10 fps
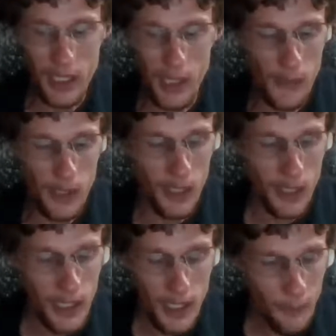comes to
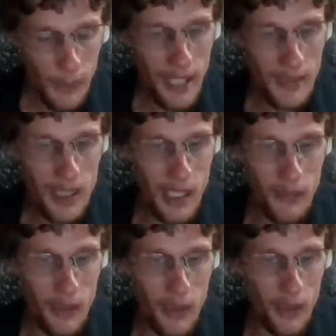buying
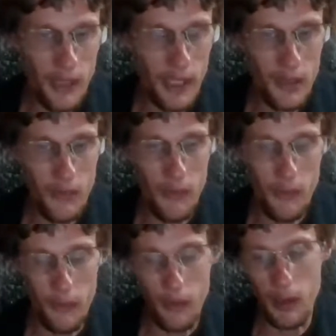stuff that's
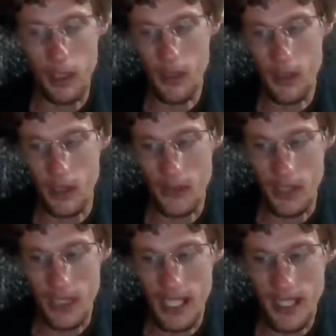foreclosed on,
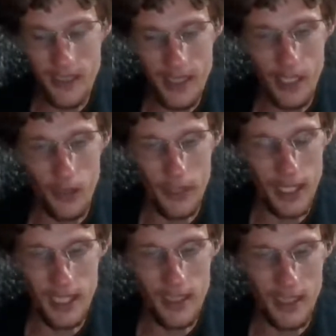like tax sale
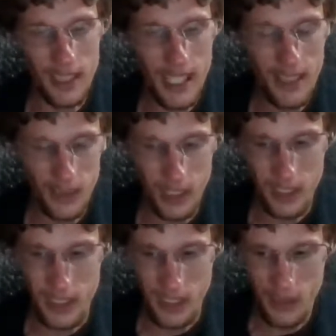deeds and tax lien
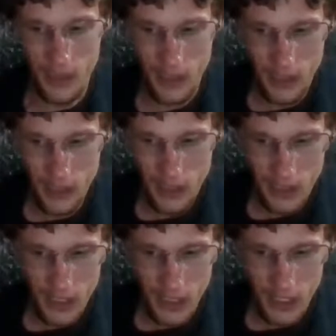deeds.
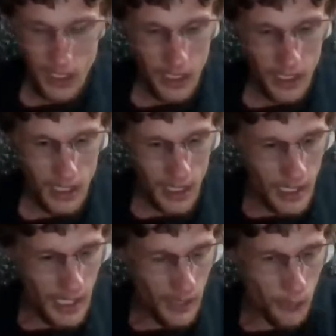And
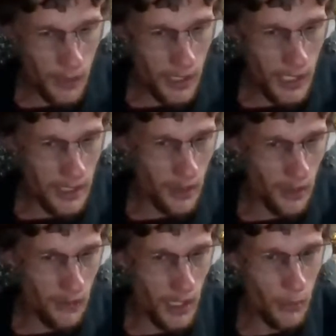that one guy down the
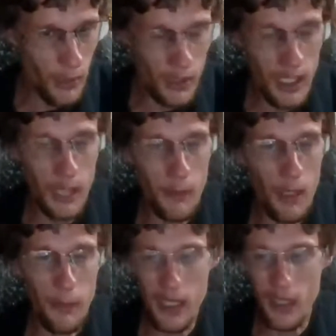road wouldn't take my
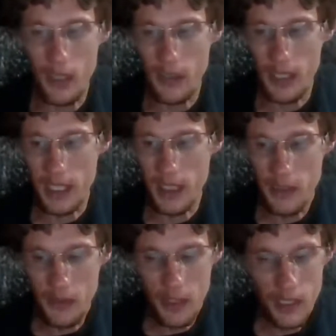bid on the
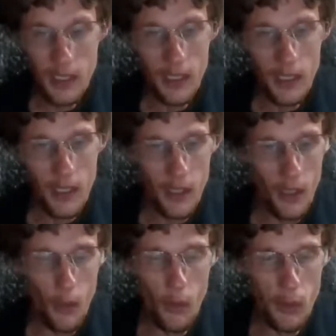
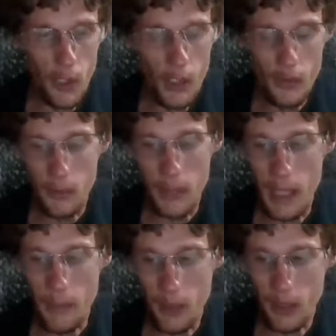old
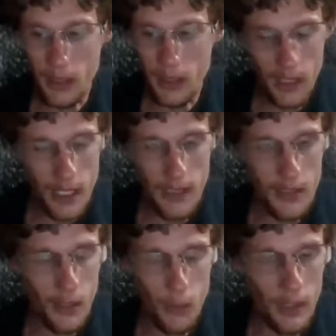laundromat building. I
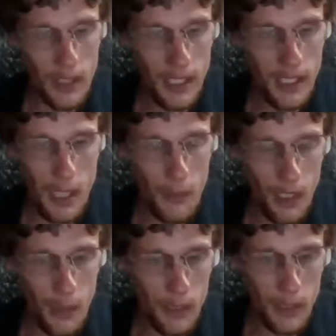so wanted to get that
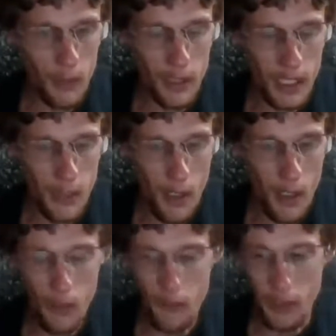building, but he wouldn't take my
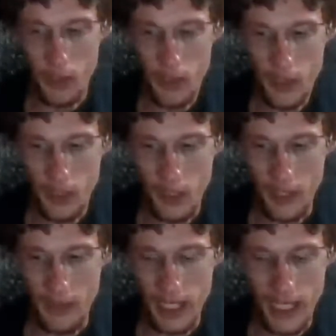offer
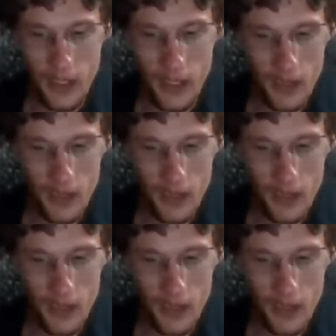on that.